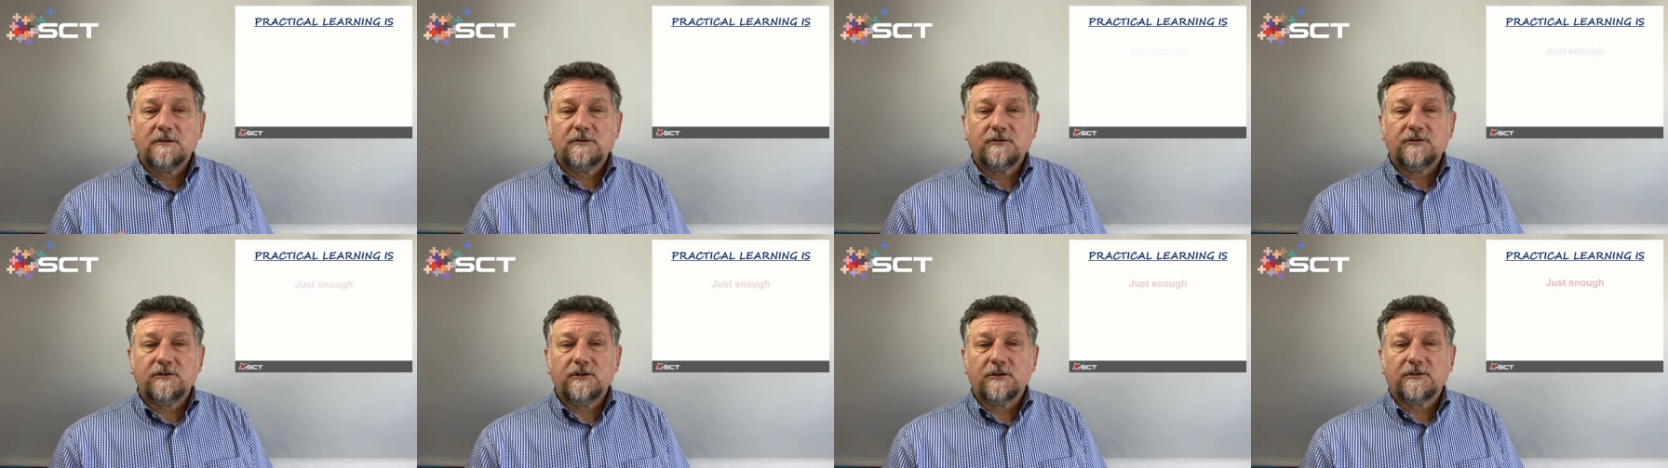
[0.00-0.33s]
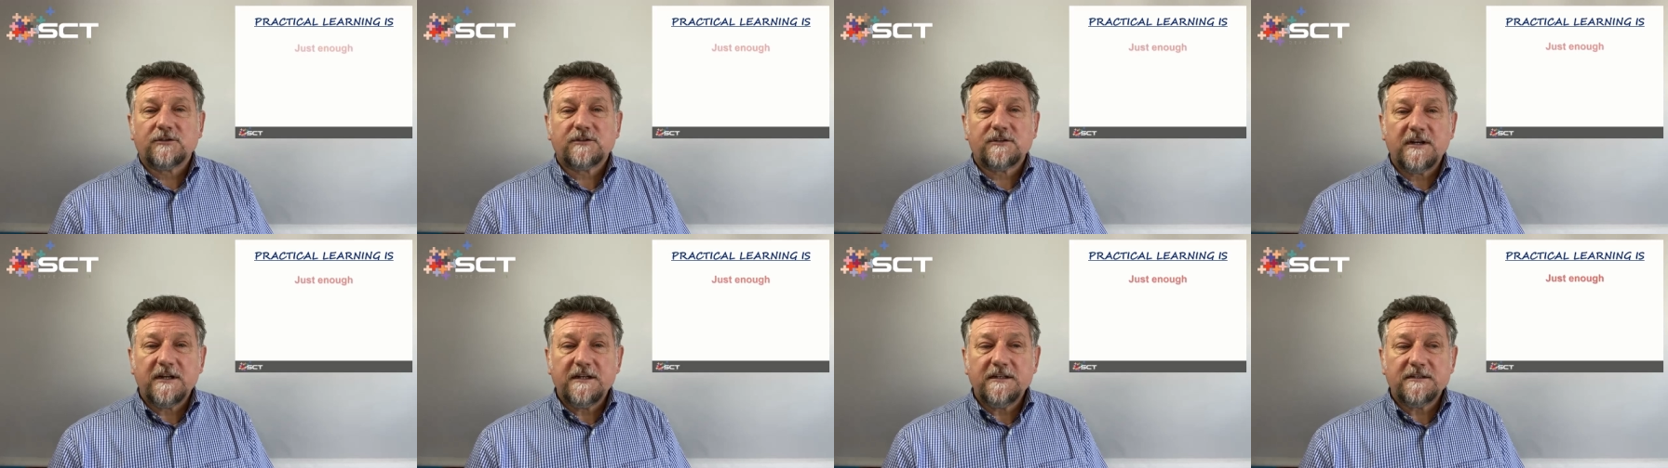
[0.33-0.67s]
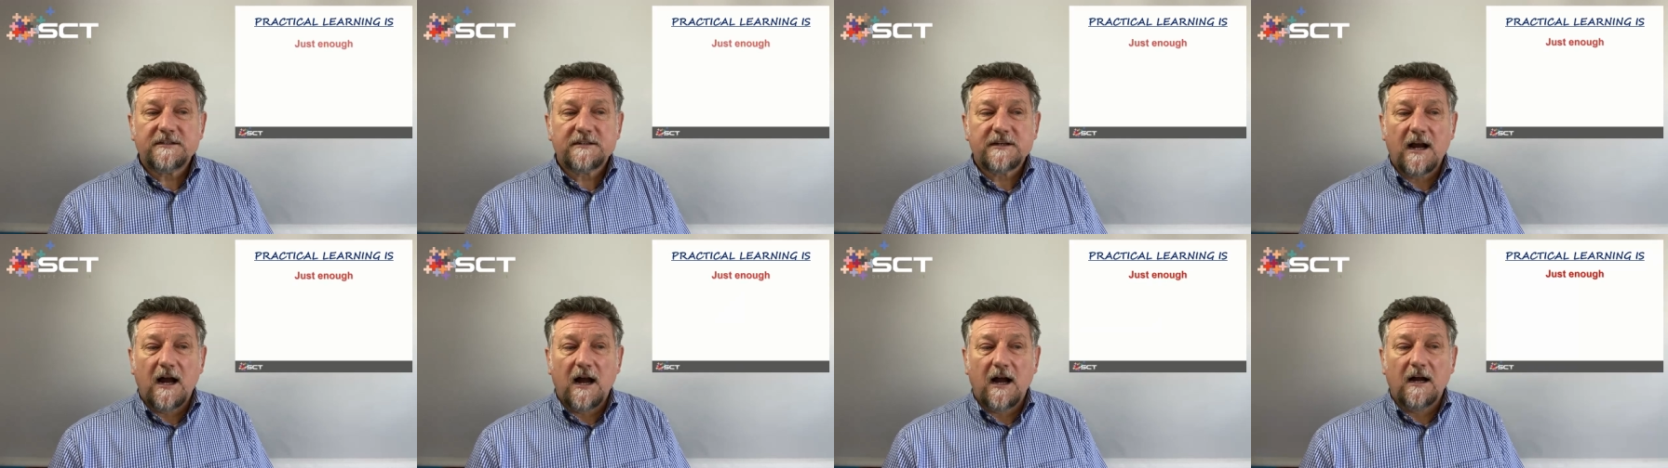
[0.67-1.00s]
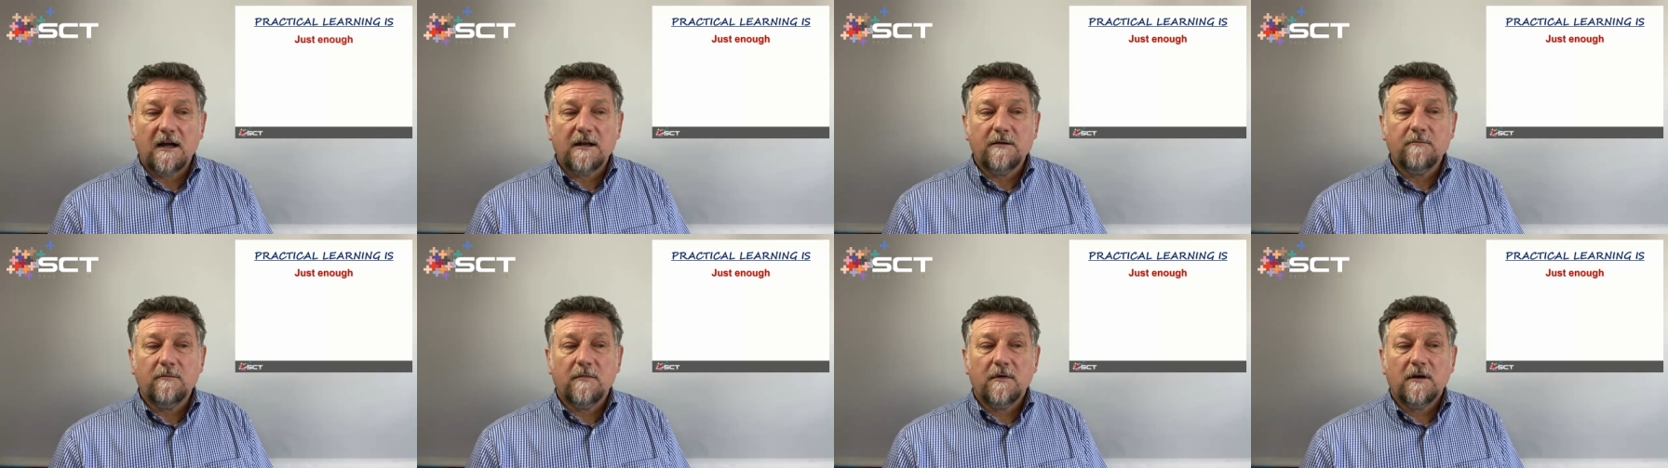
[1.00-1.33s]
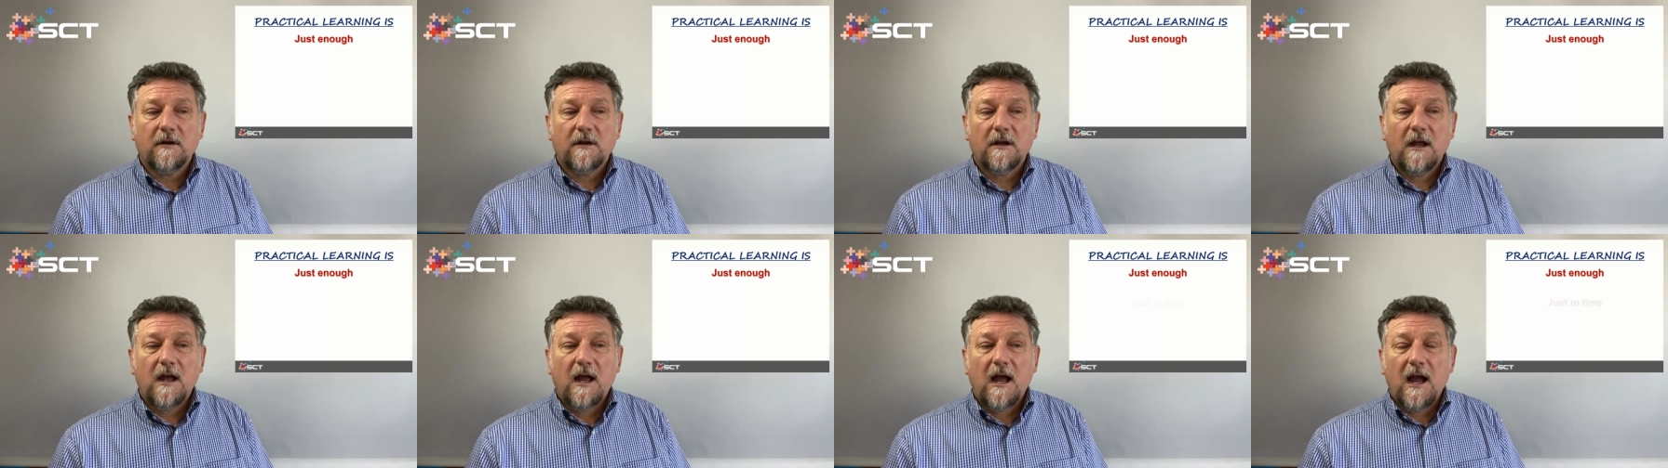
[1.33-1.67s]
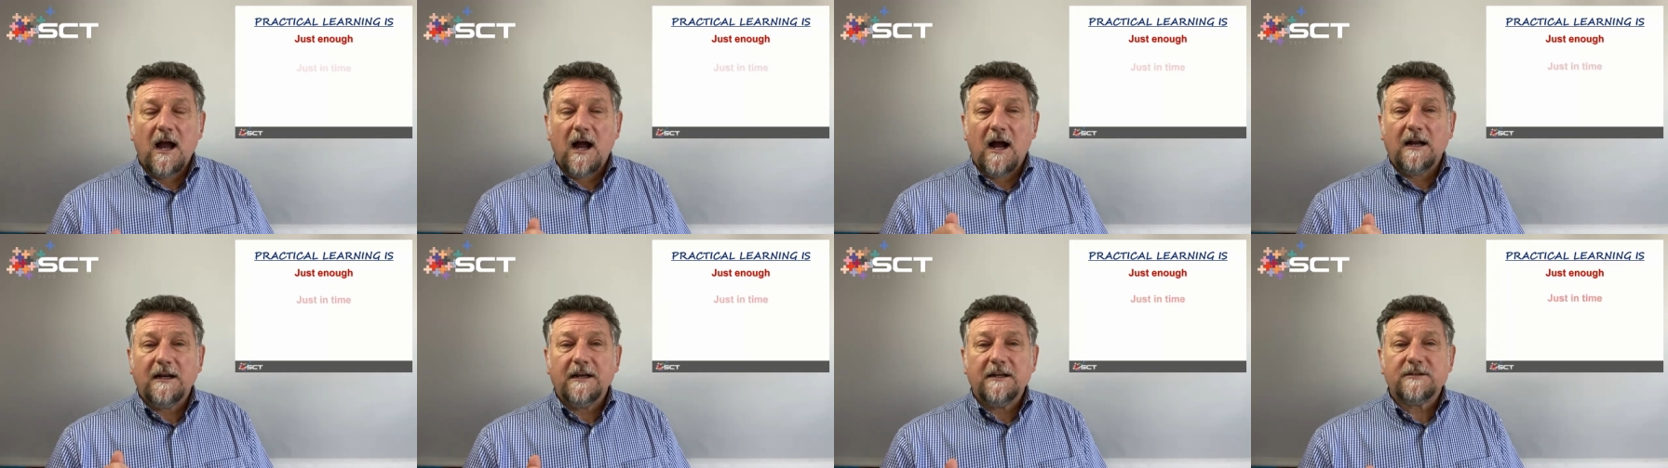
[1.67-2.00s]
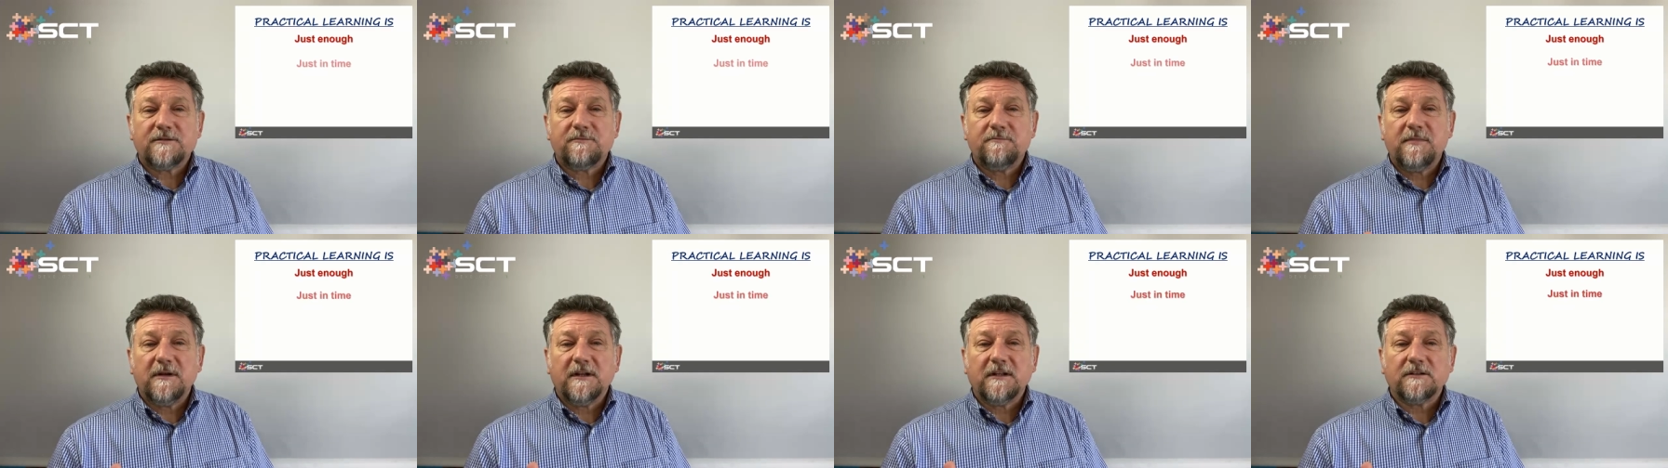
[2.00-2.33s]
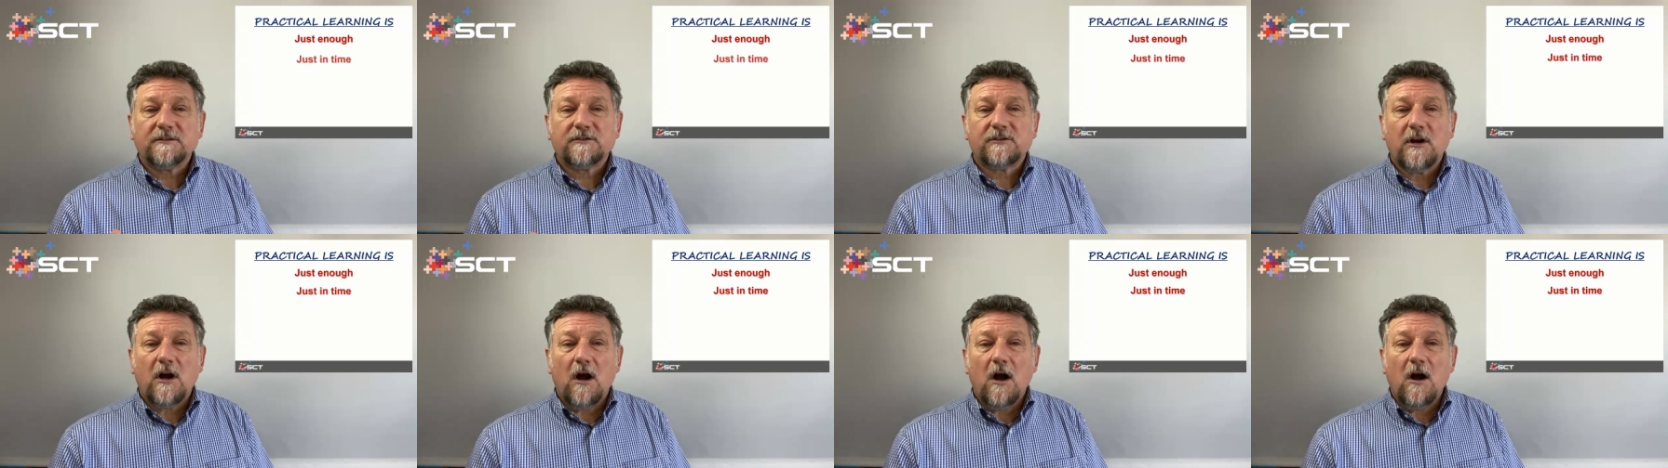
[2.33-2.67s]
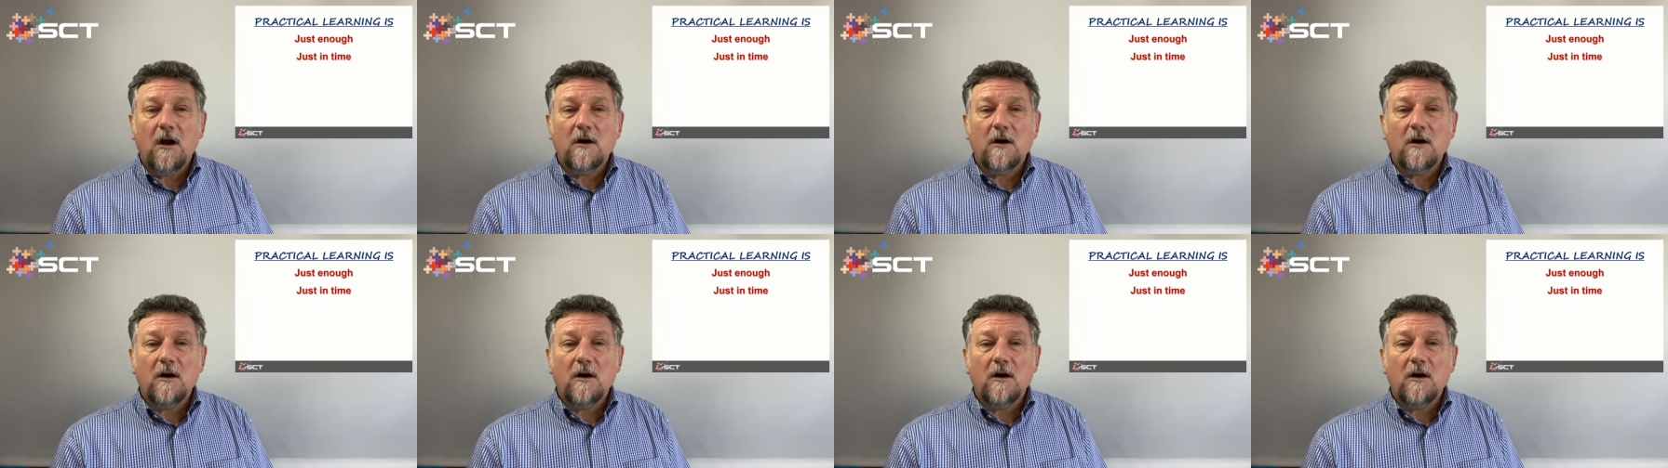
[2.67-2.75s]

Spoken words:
just in time, and it's built